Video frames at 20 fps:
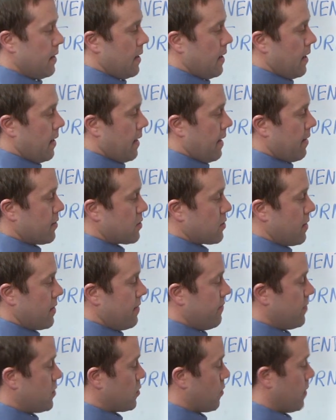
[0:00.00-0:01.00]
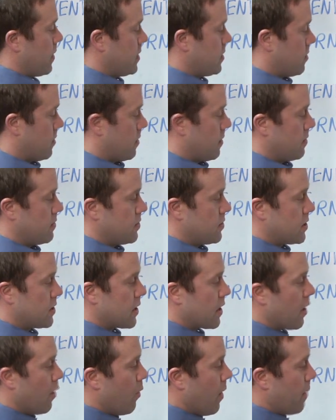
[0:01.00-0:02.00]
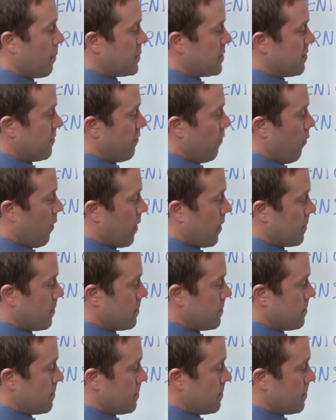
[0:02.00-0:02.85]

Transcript: It allows our inventory turns to go up to 4.